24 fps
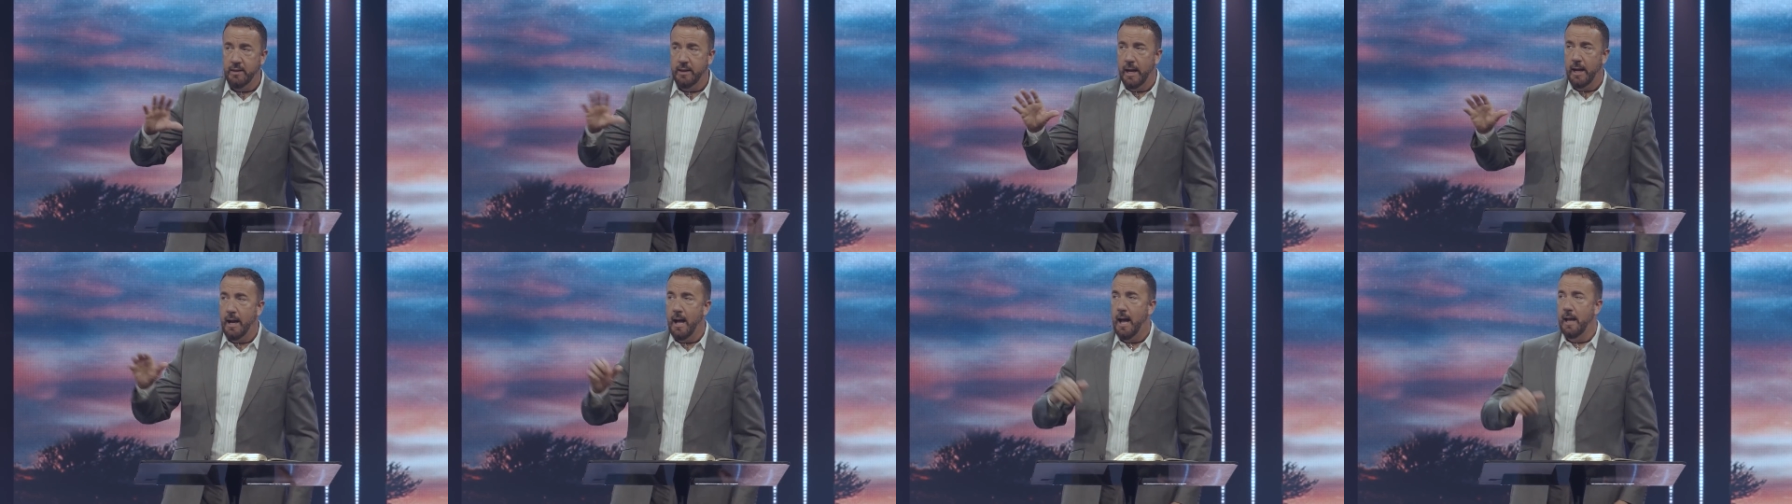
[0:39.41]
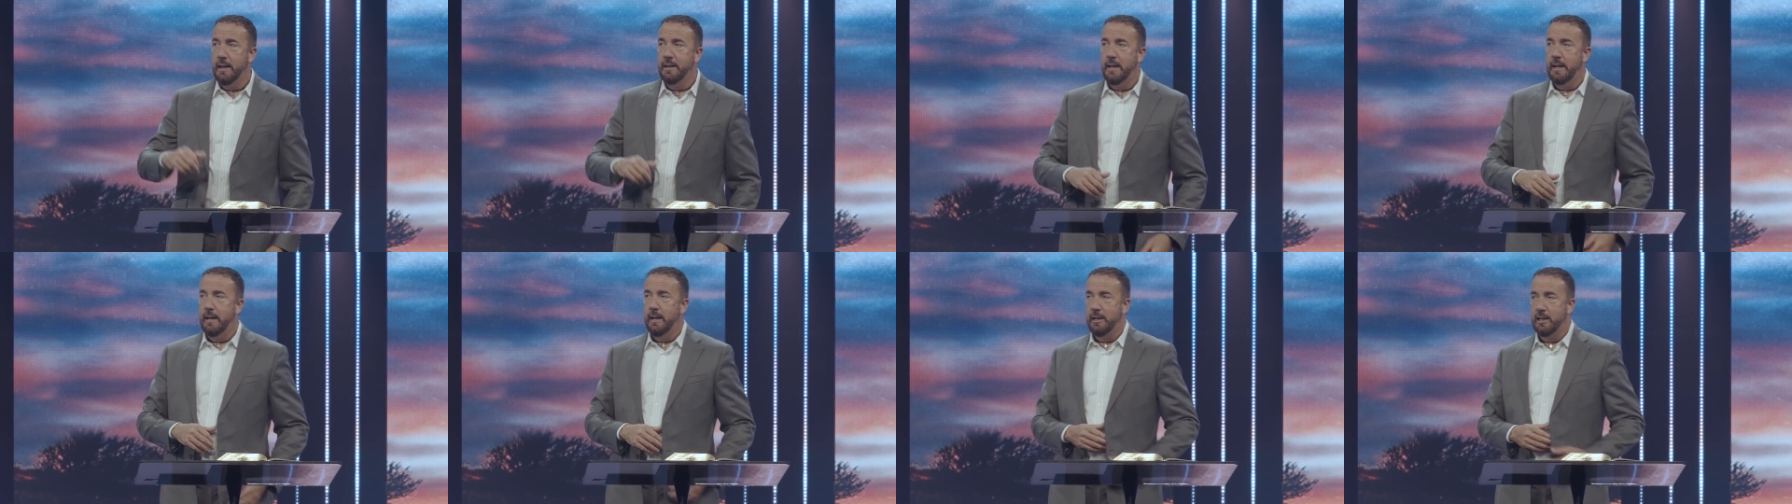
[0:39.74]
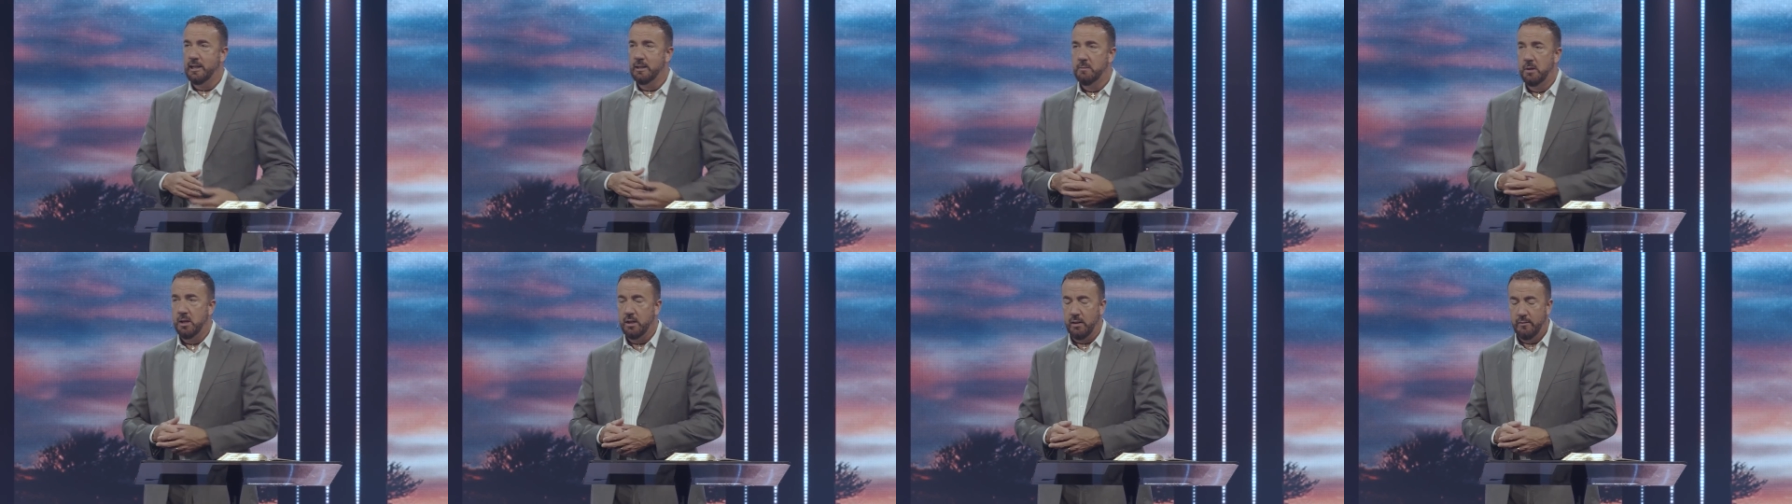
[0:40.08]
that God did in
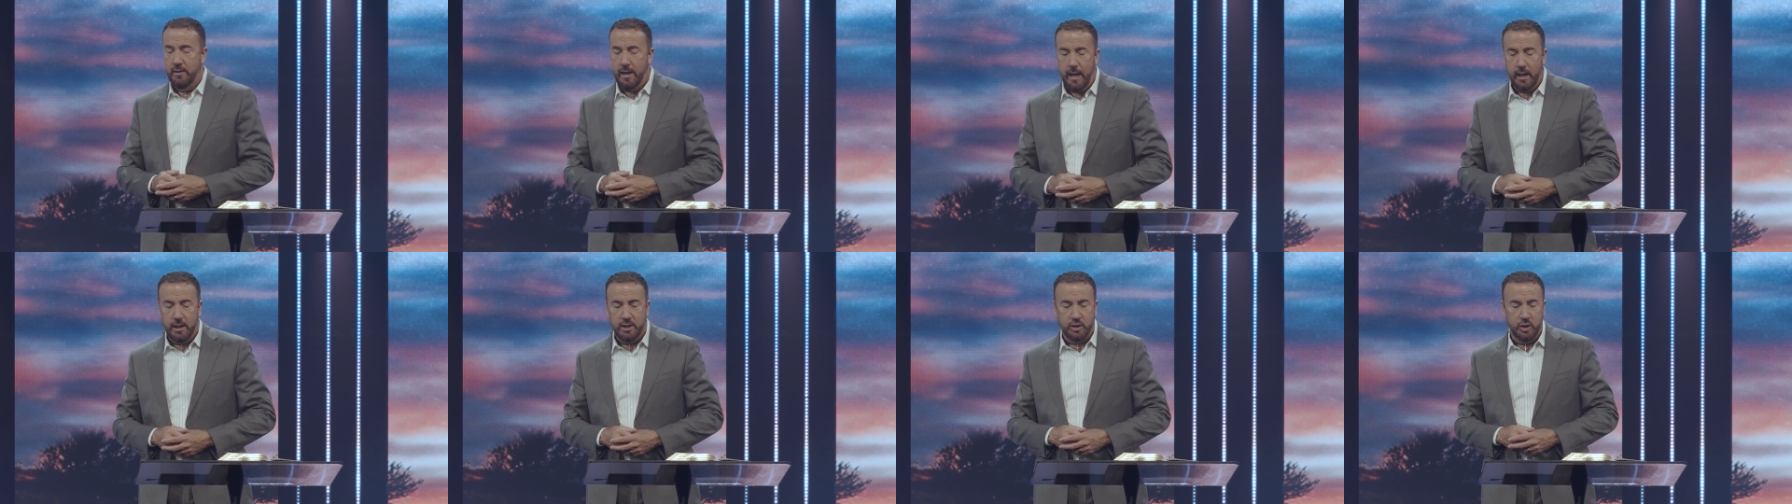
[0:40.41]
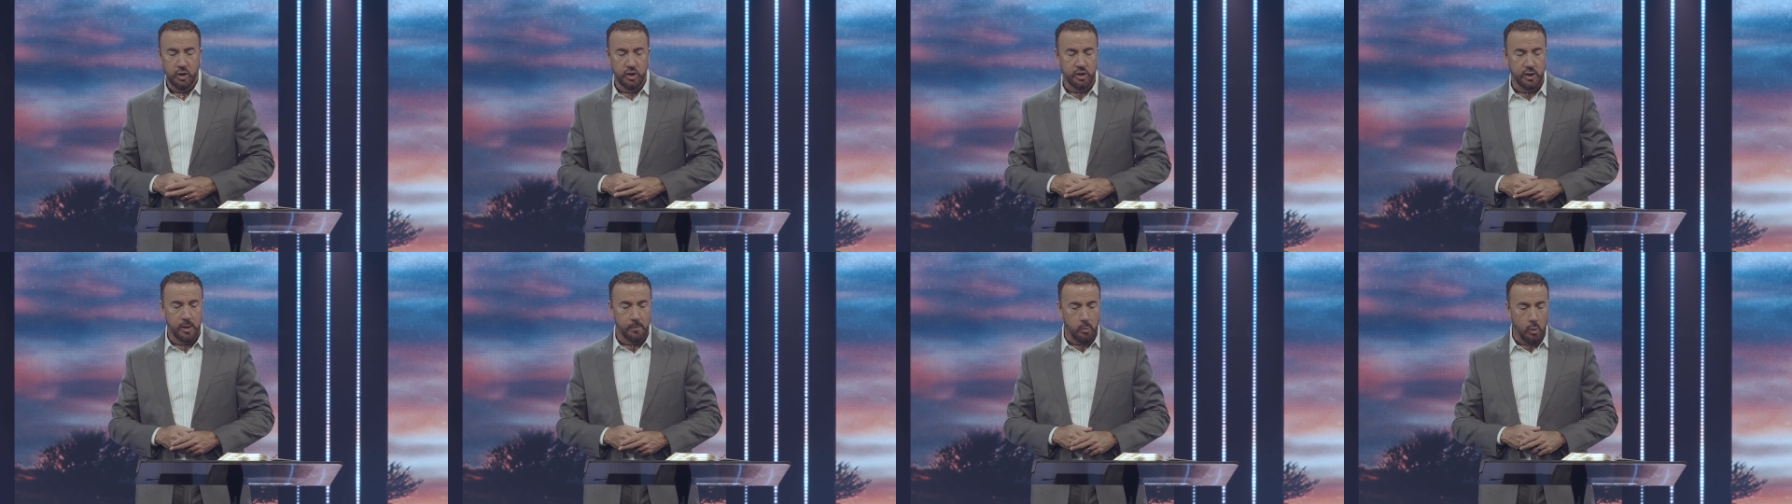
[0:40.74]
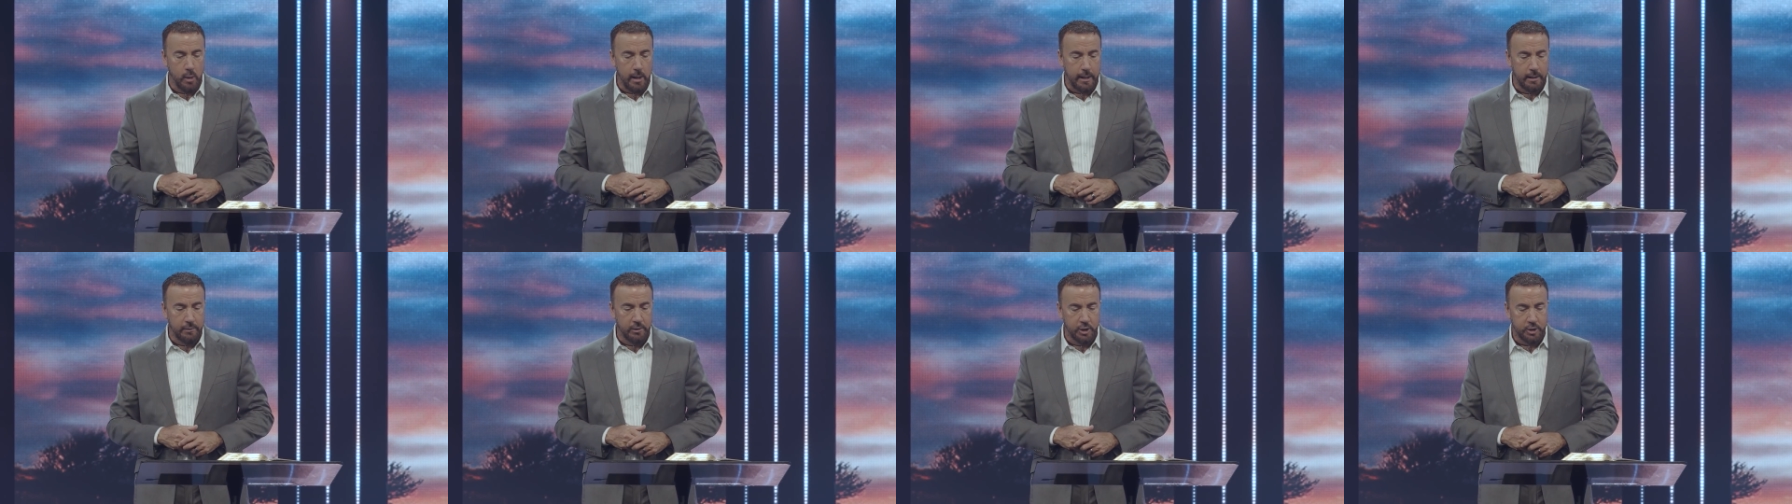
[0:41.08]
the book of Exodus in
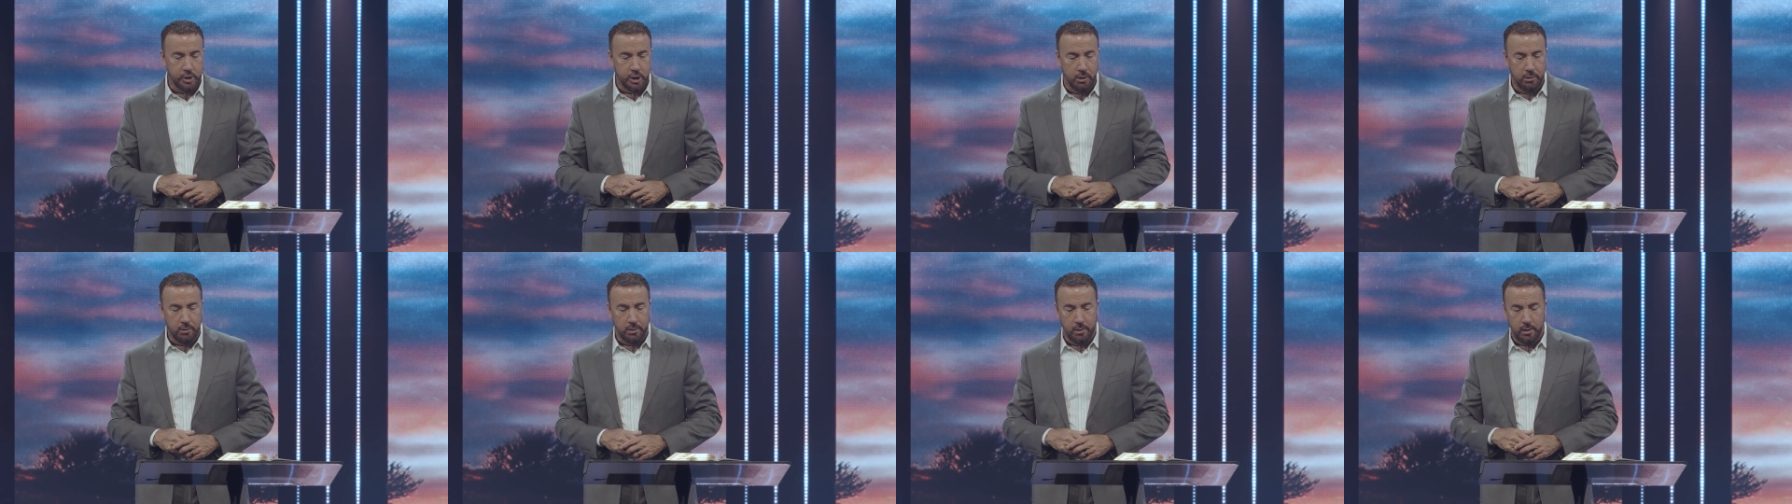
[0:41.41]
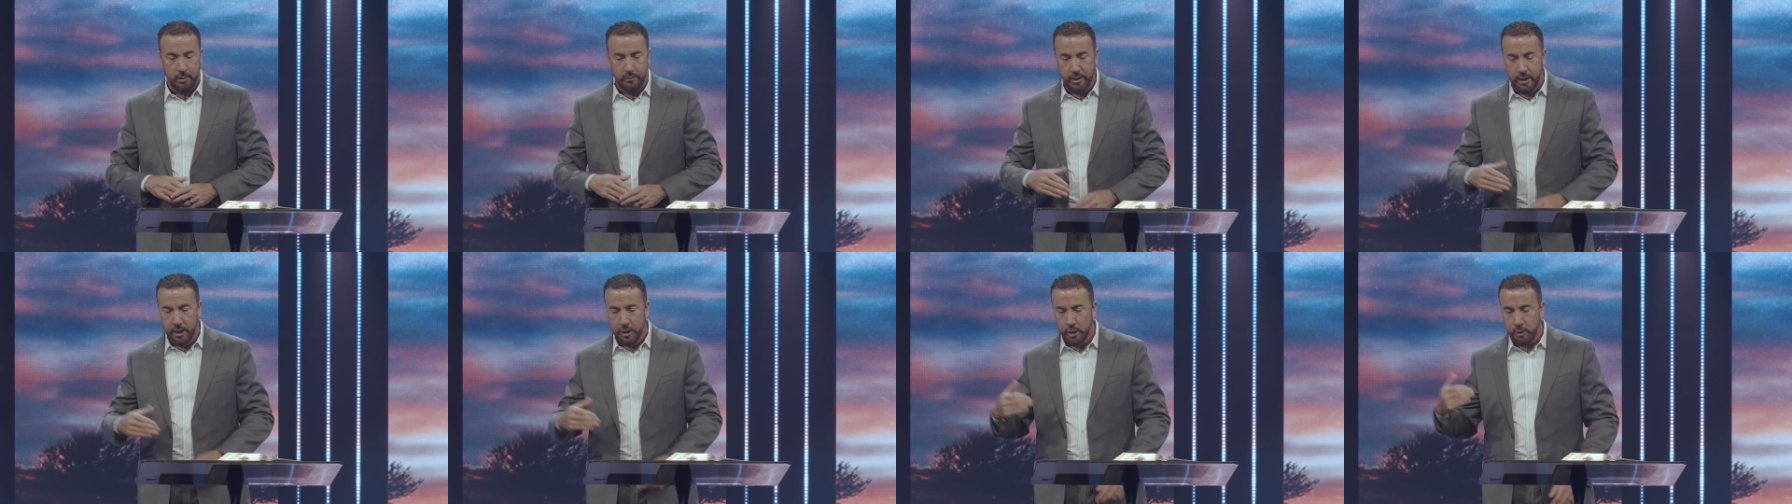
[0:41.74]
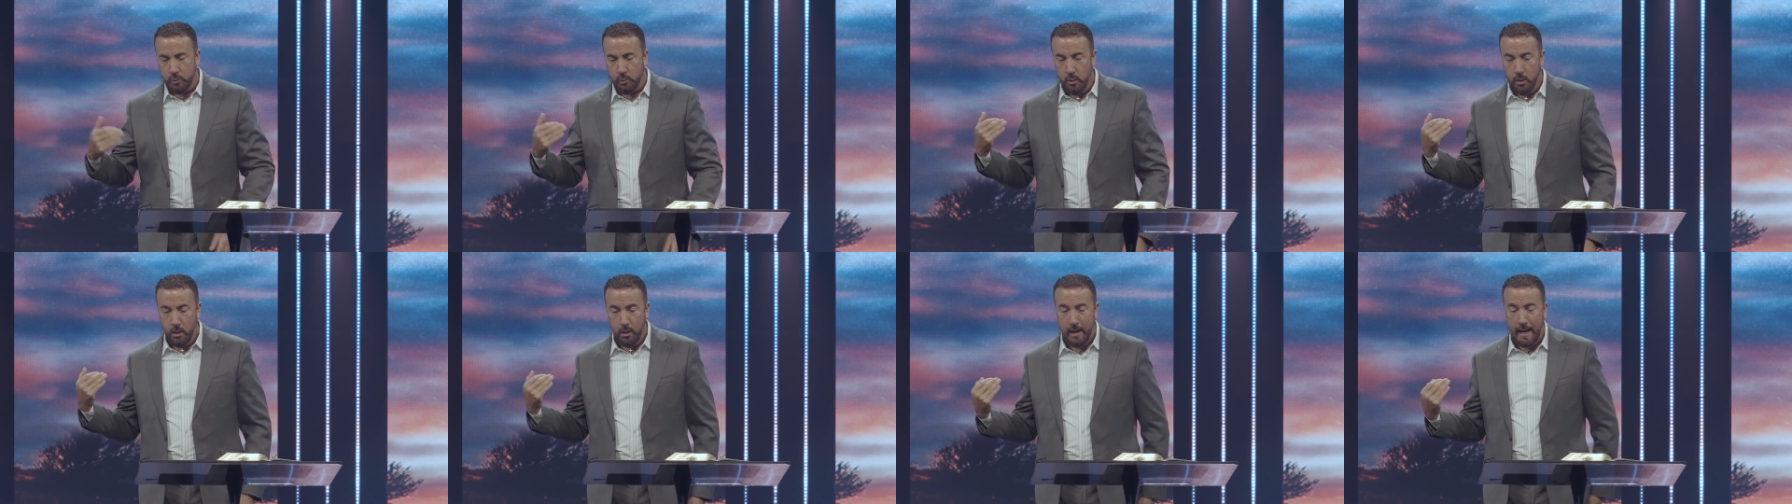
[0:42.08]
bringing the children of
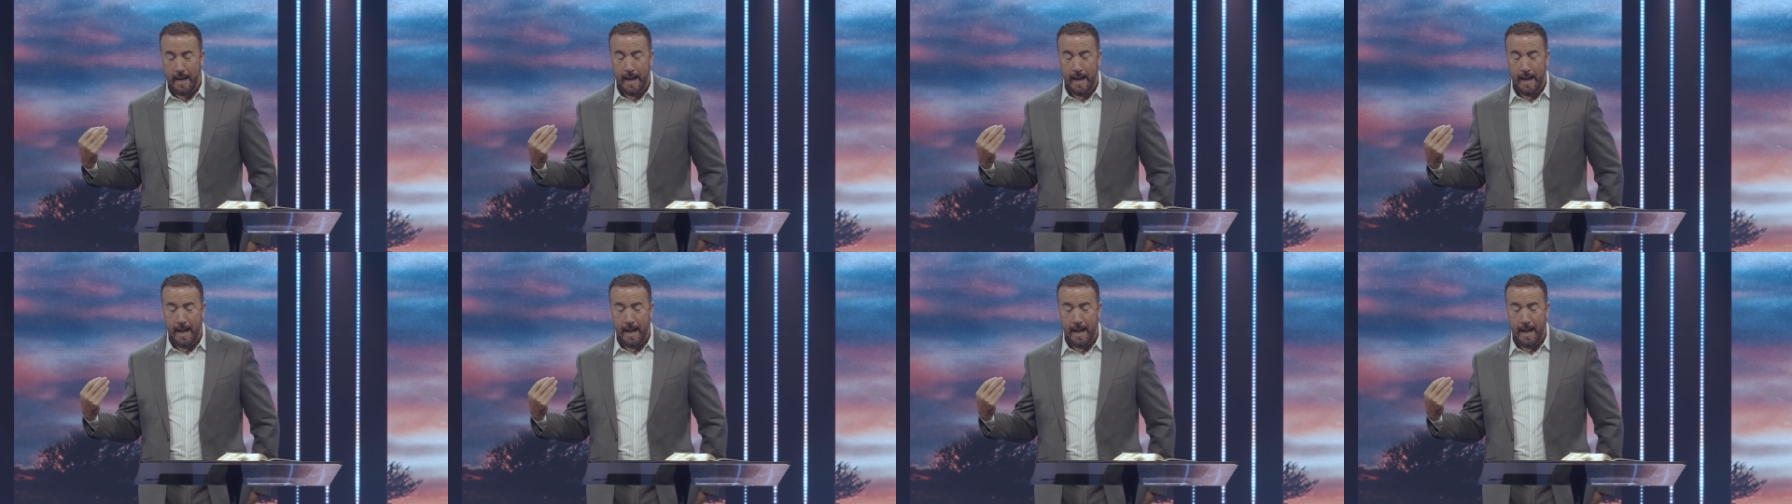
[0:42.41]
Israel